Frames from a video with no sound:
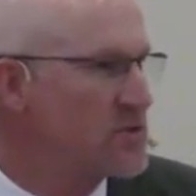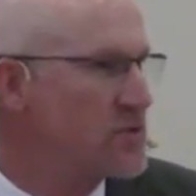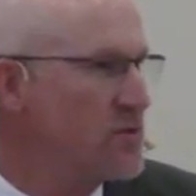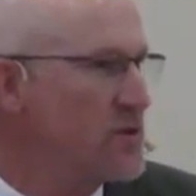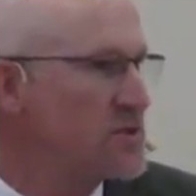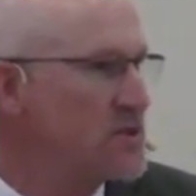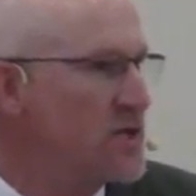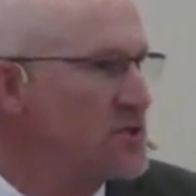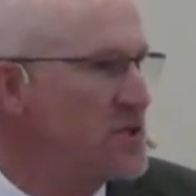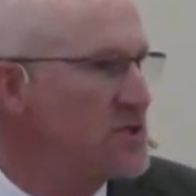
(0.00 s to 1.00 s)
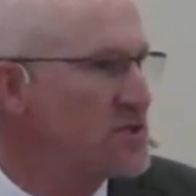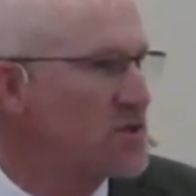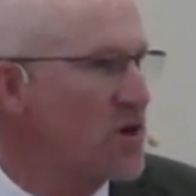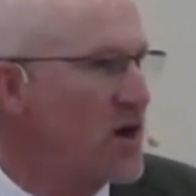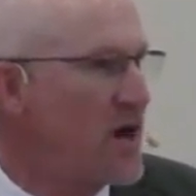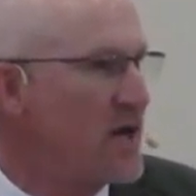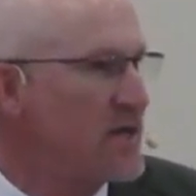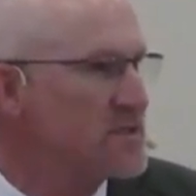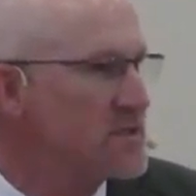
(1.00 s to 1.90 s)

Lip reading: through His Son, Jesus Christ,